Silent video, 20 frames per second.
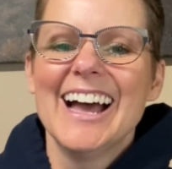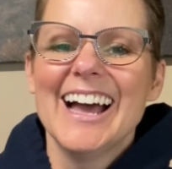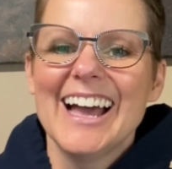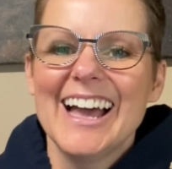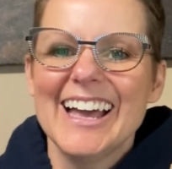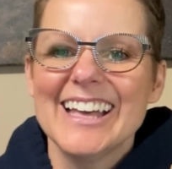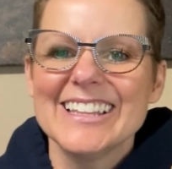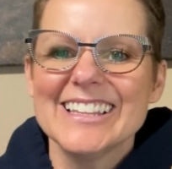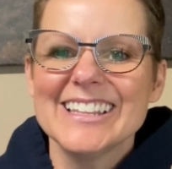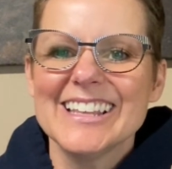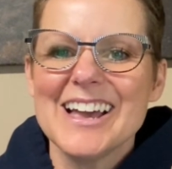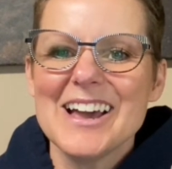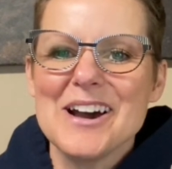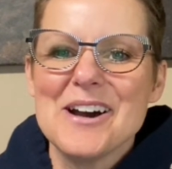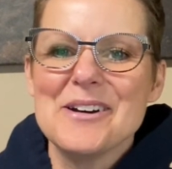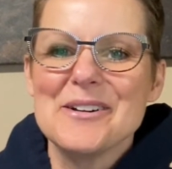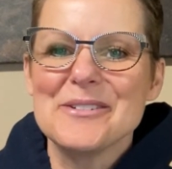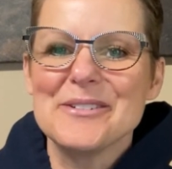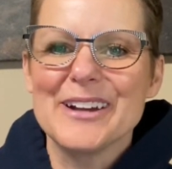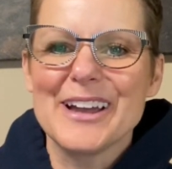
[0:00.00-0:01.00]

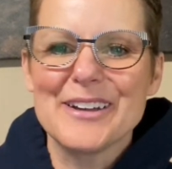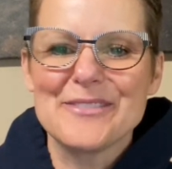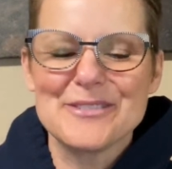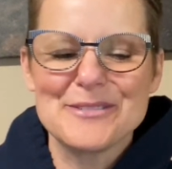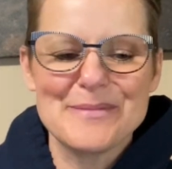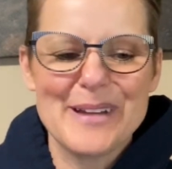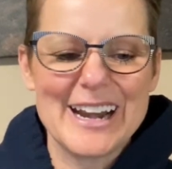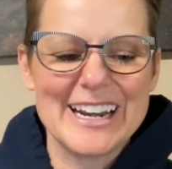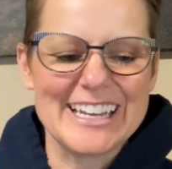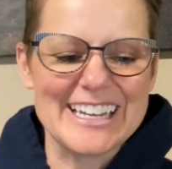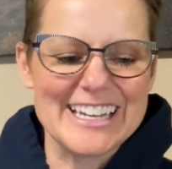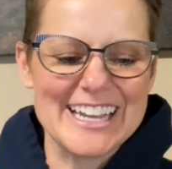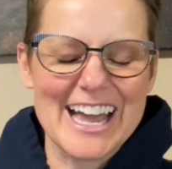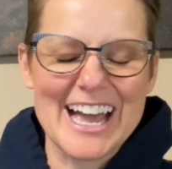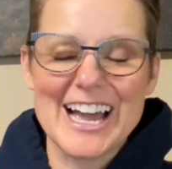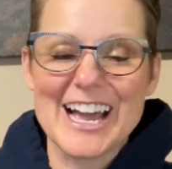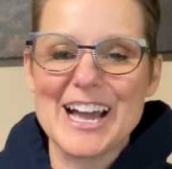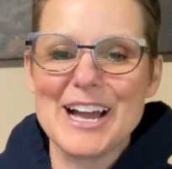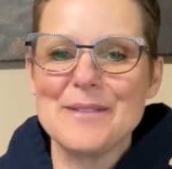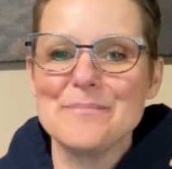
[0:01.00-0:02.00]
Hello, everybody.
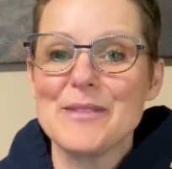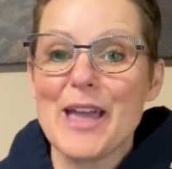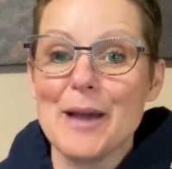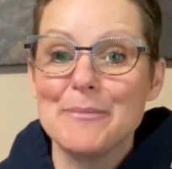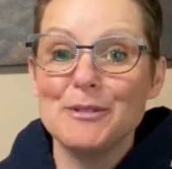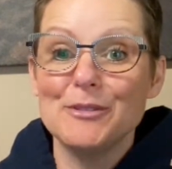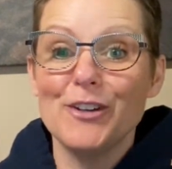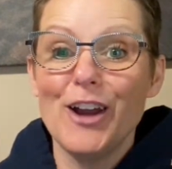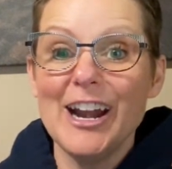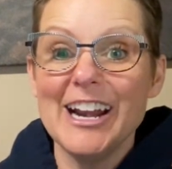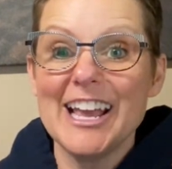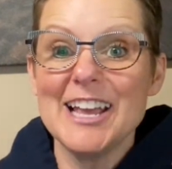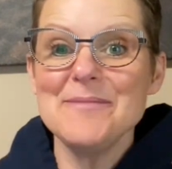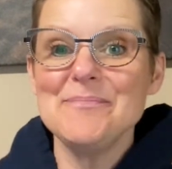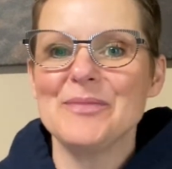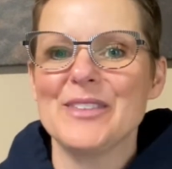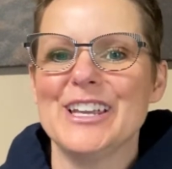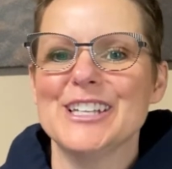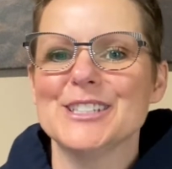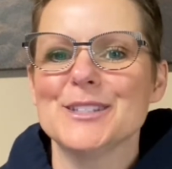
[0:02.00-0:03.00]
Happy
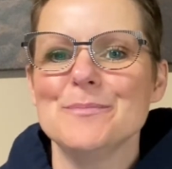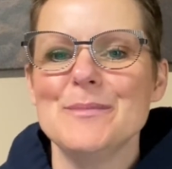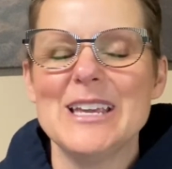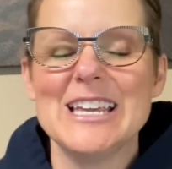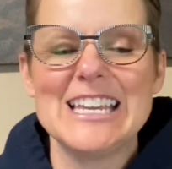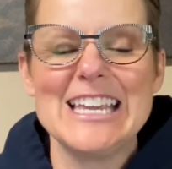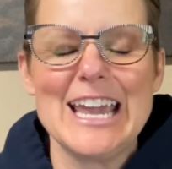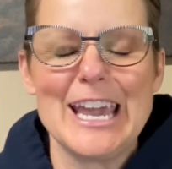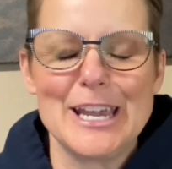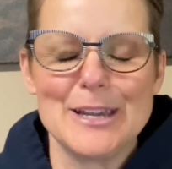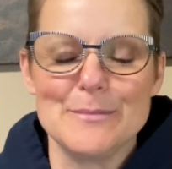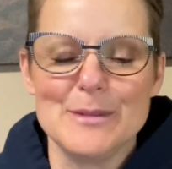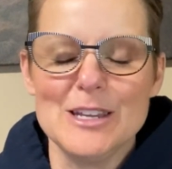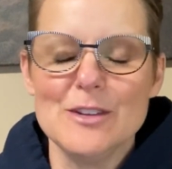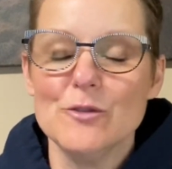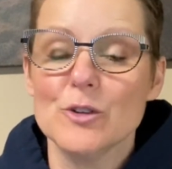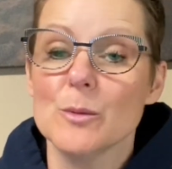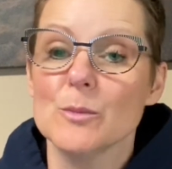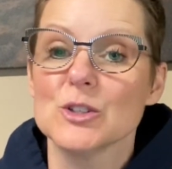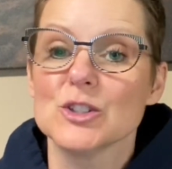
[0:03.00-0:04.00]
Friday. It's me, Amy
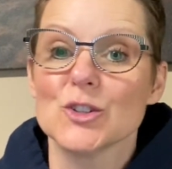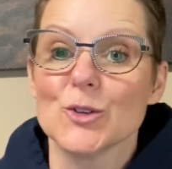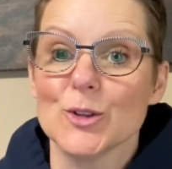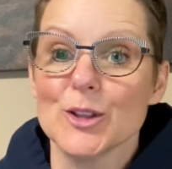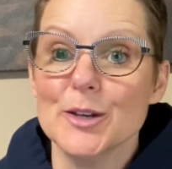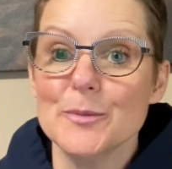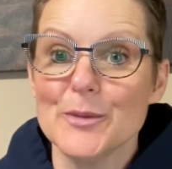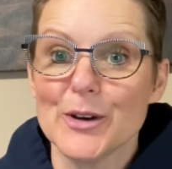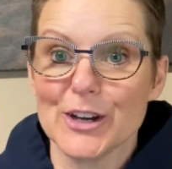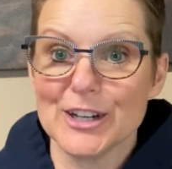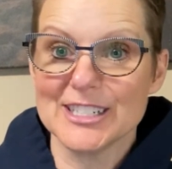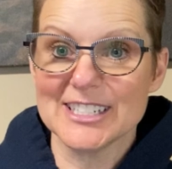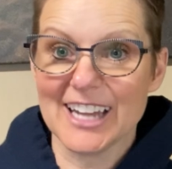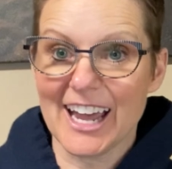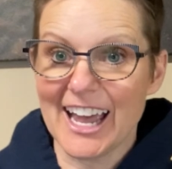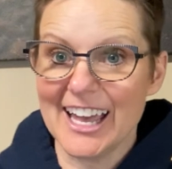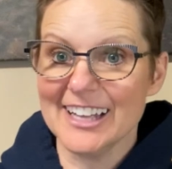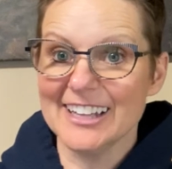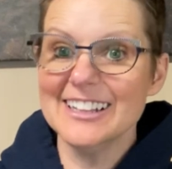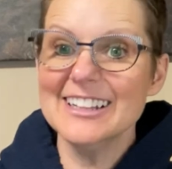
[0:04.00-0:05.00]
from the Zula
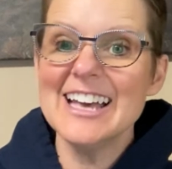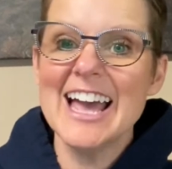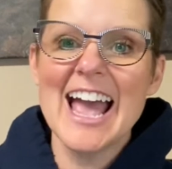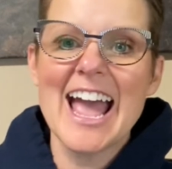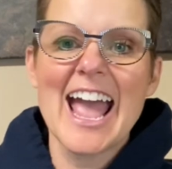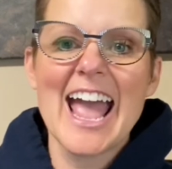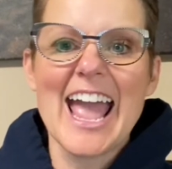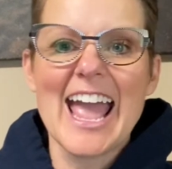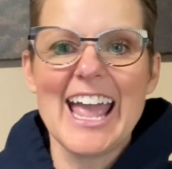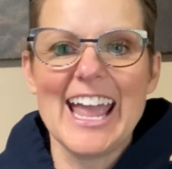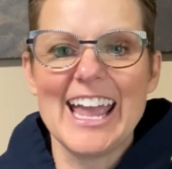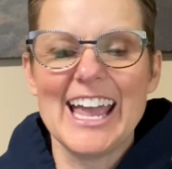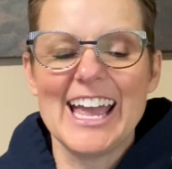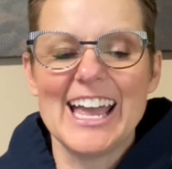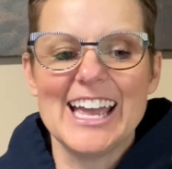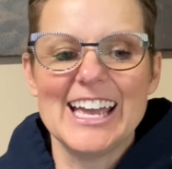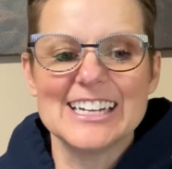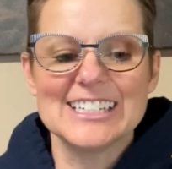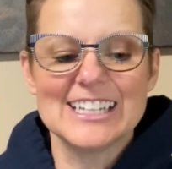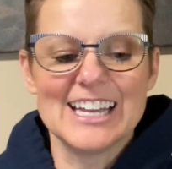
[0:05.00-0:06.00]
Mercantile.
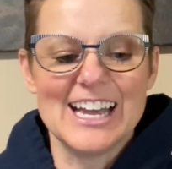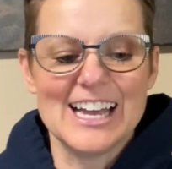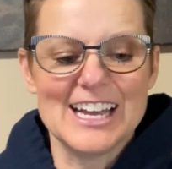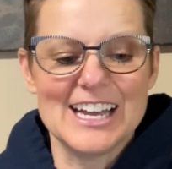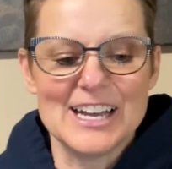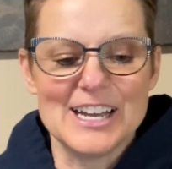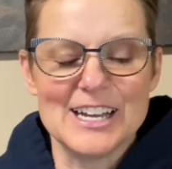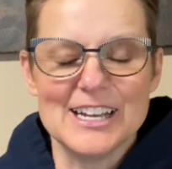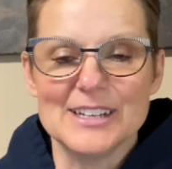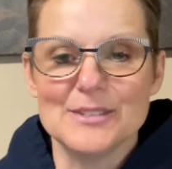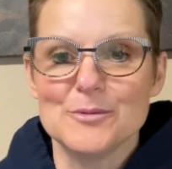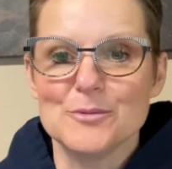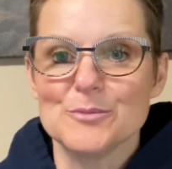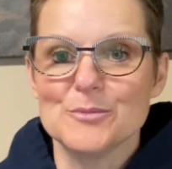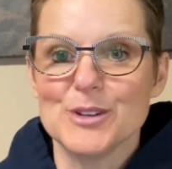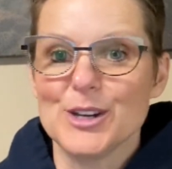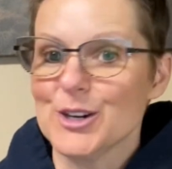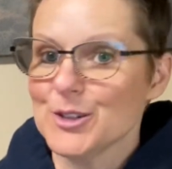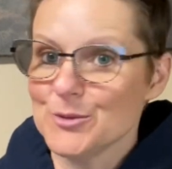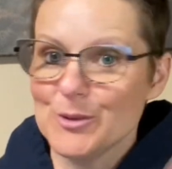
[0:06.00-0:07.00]
And
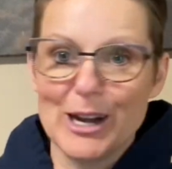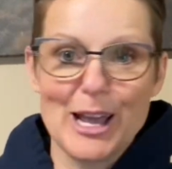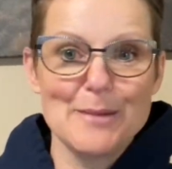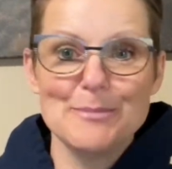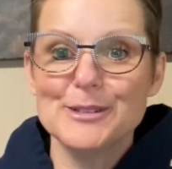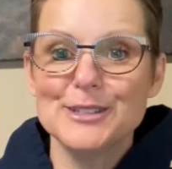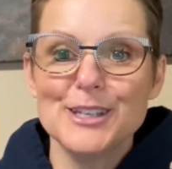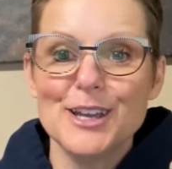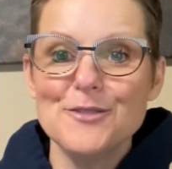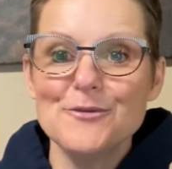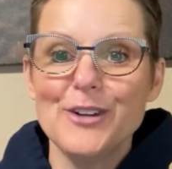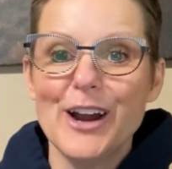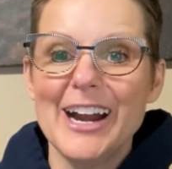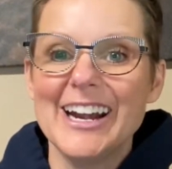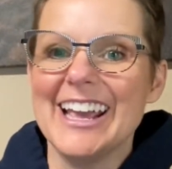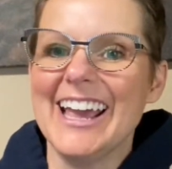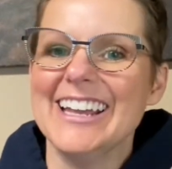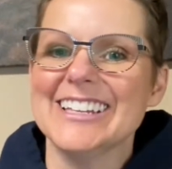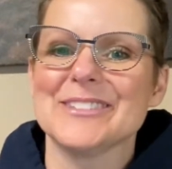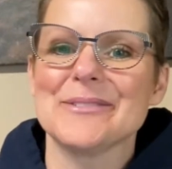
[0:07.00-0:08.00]
here's what happens on
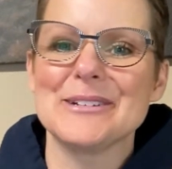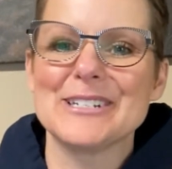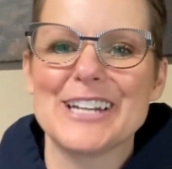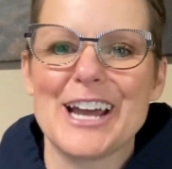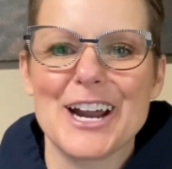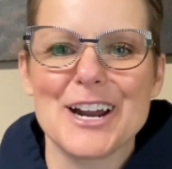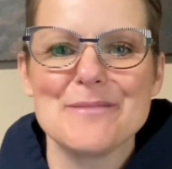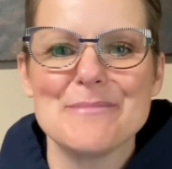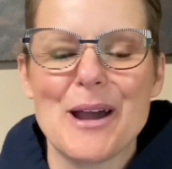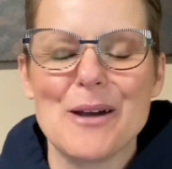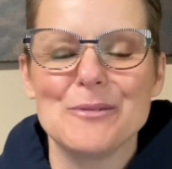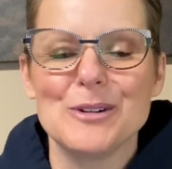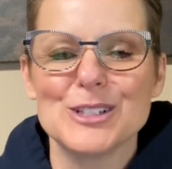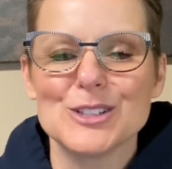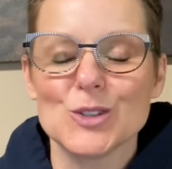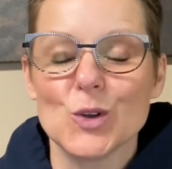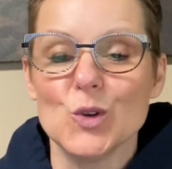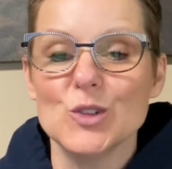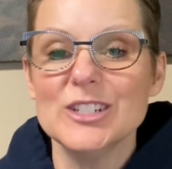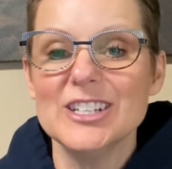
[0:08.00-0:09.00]
Fridays. We talk about what
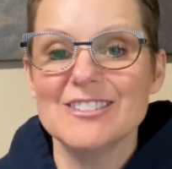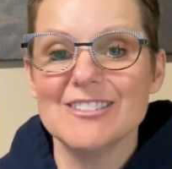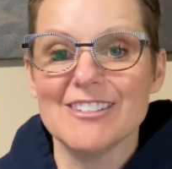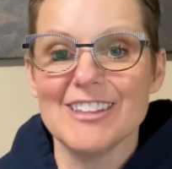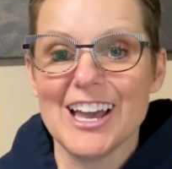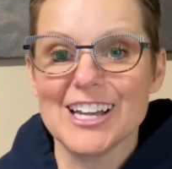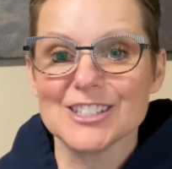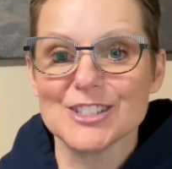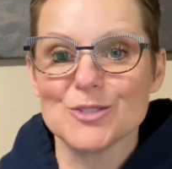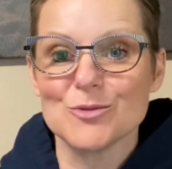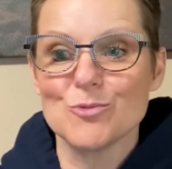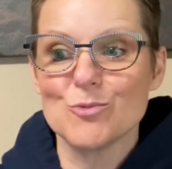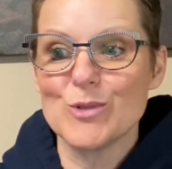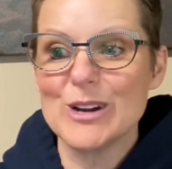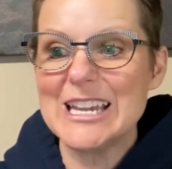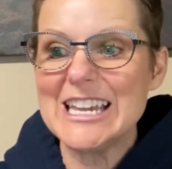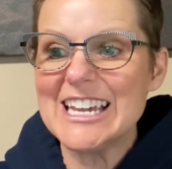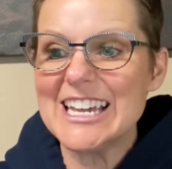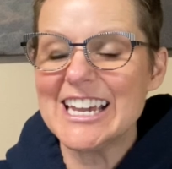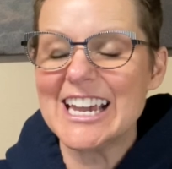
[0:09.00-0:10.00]
sold in the last
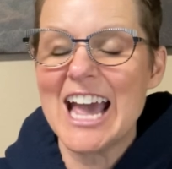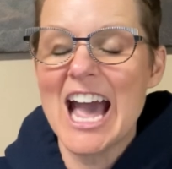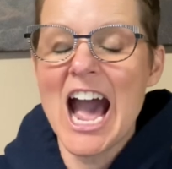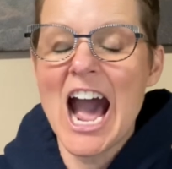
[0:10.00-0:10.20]
week.